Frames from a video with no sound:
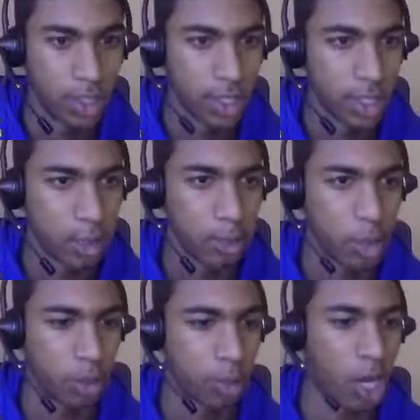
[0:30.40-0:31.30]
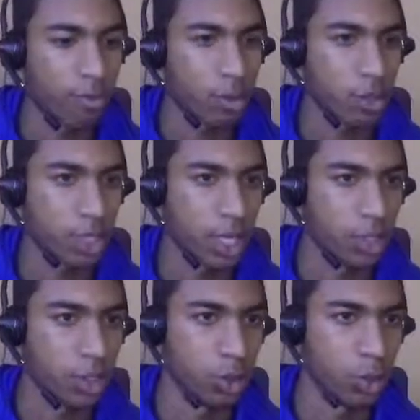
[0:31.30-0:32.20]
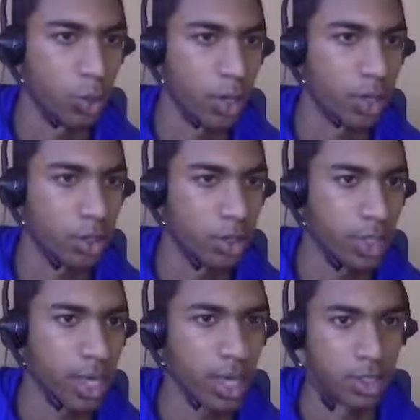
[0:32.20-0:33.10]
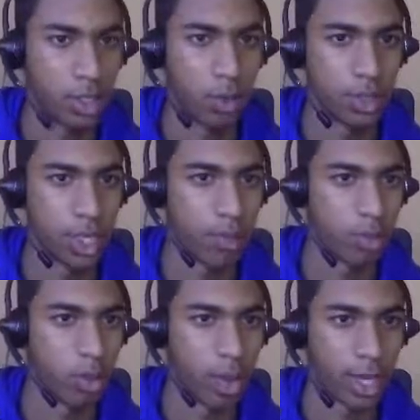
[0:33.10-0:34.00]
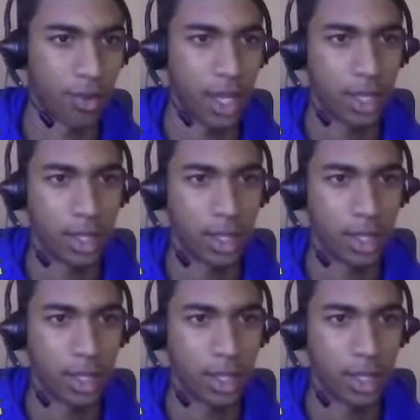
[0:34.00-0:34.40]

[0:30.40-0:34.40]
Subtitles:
that the bishop covers the h2 square, so the king has no escape from the back rank.